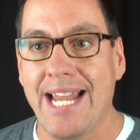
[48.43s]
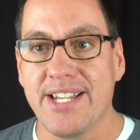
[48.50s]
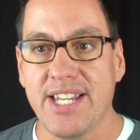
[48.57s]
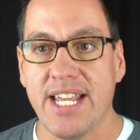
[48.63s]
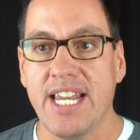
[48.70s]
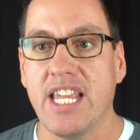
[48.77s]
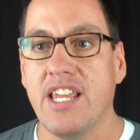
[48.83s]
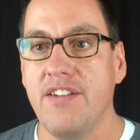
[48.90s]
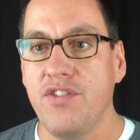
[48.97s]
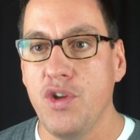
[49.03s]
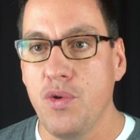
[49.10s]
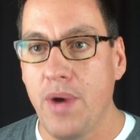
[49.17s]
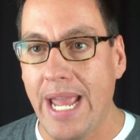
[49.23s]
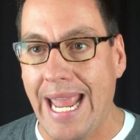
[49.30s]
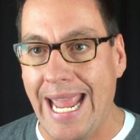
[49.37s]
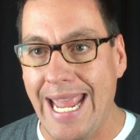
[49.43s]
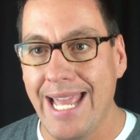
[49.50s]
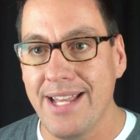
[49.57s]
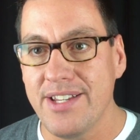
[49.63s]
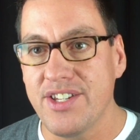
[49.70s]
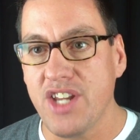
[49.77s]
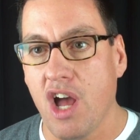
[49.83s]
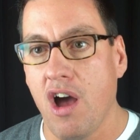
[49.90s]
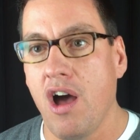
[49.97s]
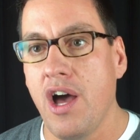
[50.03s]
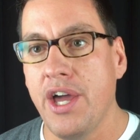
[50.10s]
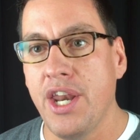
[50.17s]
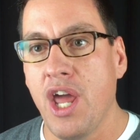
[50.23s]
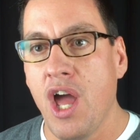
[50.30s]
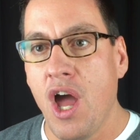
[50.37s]
it's going to give you
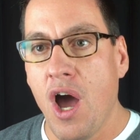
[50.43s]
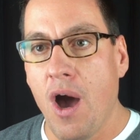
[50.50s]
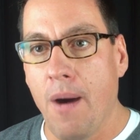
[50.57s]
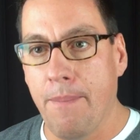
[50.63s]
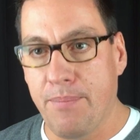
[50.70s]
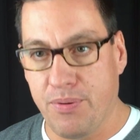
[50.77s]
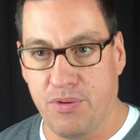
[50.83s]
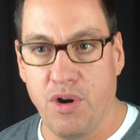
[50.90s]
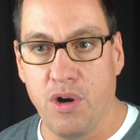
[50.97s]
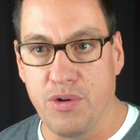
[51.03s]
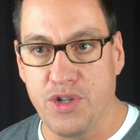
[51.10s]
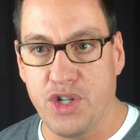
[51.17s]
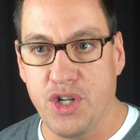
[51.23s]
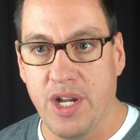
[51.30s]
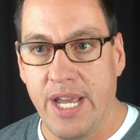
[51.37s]
hands-on approach.